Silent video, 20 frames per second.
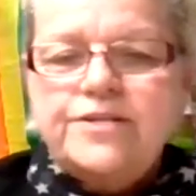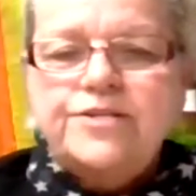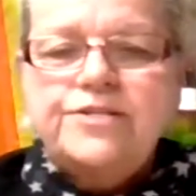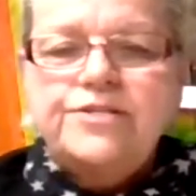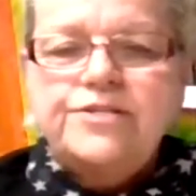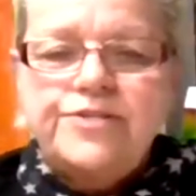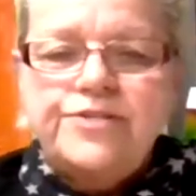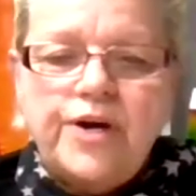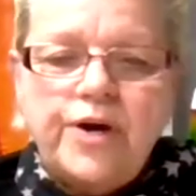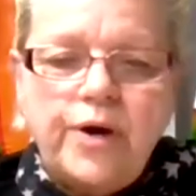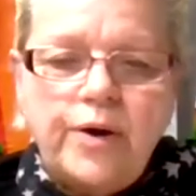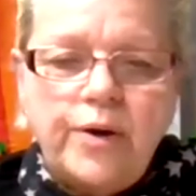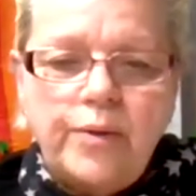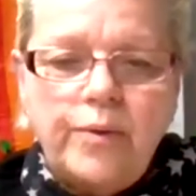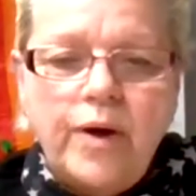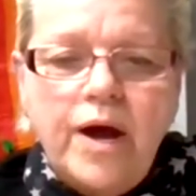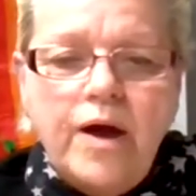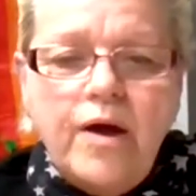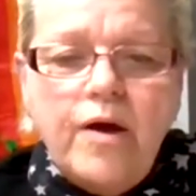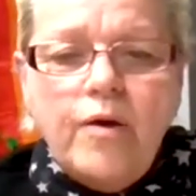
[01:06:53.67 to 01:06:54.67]

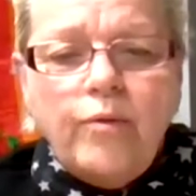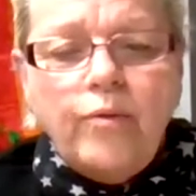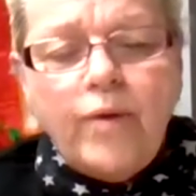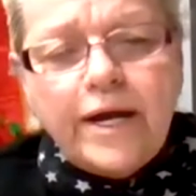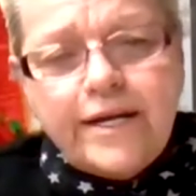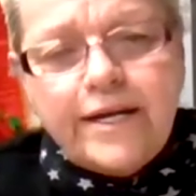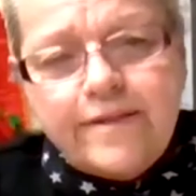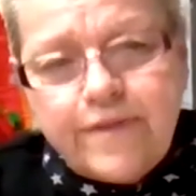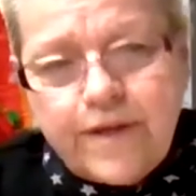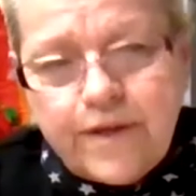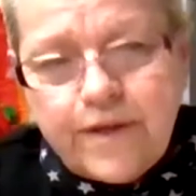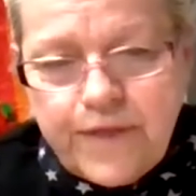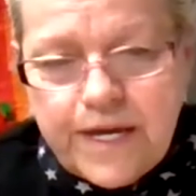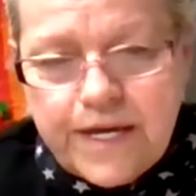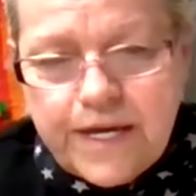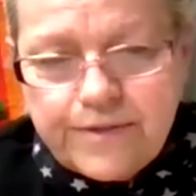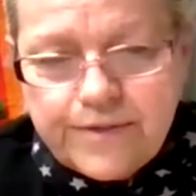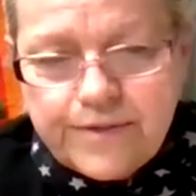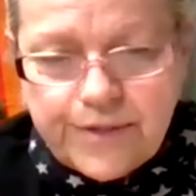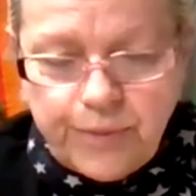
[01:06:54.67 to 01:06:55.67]
So one of the
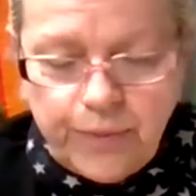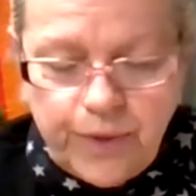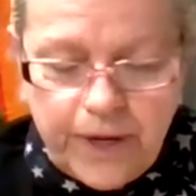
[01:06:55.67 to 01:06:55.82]
things